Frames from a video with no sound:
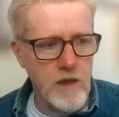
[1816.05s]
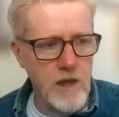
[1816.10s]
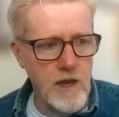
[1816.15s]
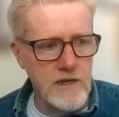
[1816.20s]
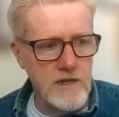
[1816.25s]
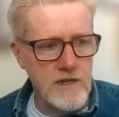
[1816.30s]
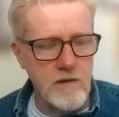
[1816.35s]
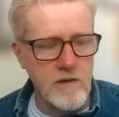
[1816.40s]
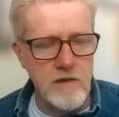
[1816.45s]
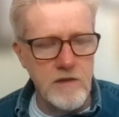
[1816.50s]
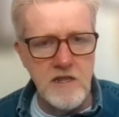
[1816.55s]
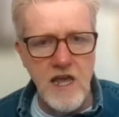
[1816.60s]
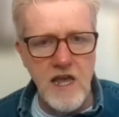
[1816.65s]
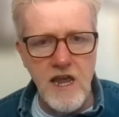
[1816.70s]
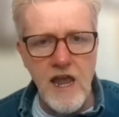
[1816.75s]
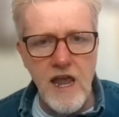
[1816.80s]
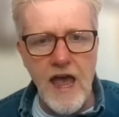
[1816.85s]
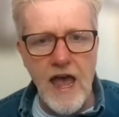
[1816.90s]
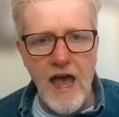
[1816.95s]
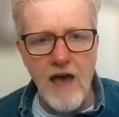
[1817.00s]
It's
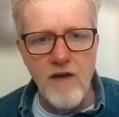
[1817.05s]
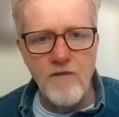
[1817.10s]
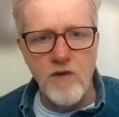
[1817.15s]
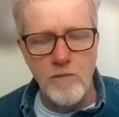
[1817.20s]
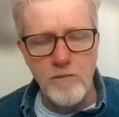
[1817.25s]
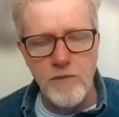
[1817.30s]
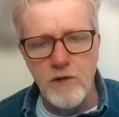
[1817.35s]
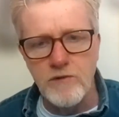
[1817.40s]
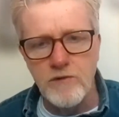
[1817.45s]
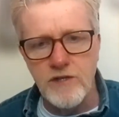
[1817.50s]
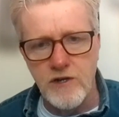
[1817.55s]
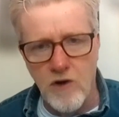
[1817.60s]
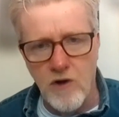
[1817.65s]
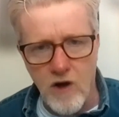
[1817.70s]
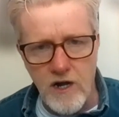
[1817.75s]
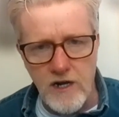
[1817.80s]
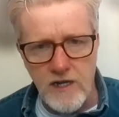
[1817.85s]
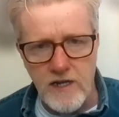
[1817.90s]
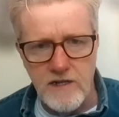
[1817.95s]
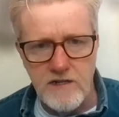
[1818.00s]
they have a built-in
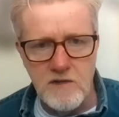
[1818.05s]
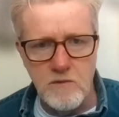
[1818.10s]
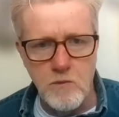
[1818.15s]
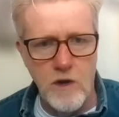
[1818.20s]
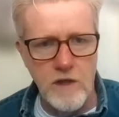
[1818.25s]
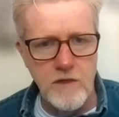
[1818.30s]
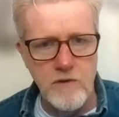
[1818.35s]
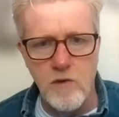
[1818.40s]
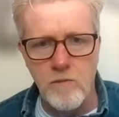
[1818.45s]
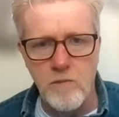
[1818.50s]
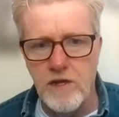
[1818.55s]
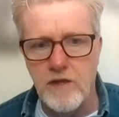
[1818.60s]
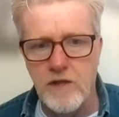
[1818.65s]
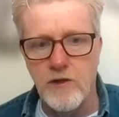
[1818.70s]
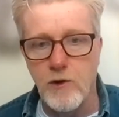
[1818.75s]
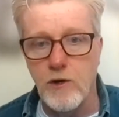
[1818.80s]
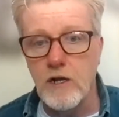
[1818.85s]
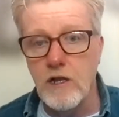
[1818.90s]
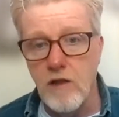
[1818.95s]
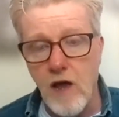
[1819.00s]
audience, whether it be
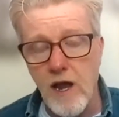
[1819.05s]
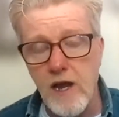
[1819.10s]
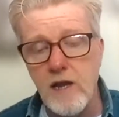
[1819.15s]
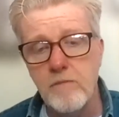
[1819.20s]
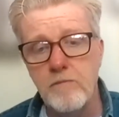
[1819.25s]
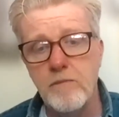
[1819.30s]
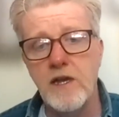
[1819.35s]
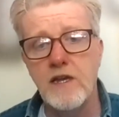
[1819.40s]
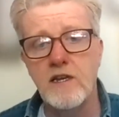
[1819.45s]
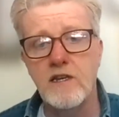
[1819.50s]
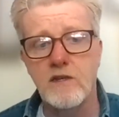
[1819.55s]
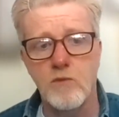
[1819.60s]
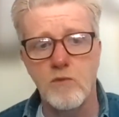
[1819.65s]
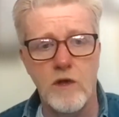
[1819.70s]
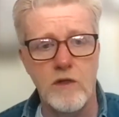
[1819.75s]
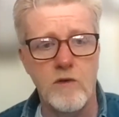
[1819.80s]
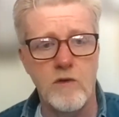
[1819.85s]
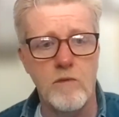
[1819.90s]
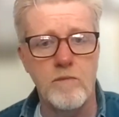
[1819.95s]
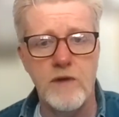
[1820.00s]
their client base,
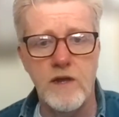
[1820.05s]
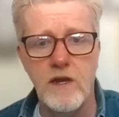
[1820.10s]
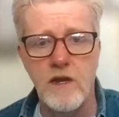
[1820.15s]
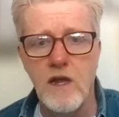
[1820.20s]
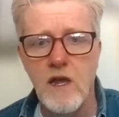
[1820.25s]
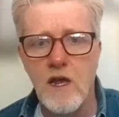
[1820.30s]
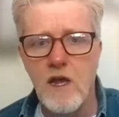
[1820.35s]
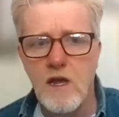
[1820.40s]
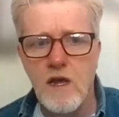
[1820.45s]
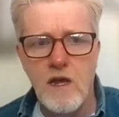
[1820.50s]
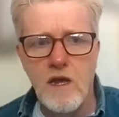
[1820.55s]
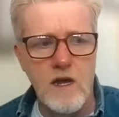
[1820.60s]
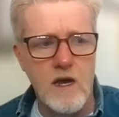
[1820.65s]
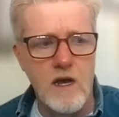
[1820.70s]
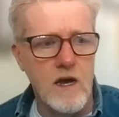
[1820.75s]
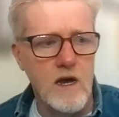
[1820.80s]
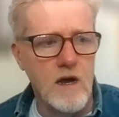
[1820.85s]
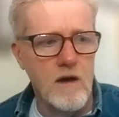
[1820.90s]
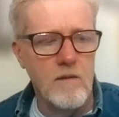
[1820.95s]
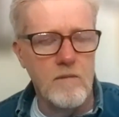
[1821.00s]
whether it be
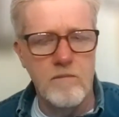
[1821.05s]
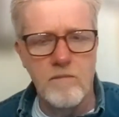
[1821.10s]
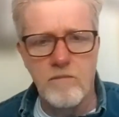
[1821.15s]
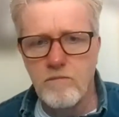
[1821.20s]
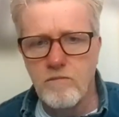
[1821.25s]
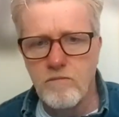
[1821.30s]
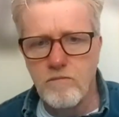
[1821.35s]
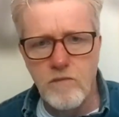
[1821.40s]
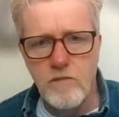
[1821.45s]
um,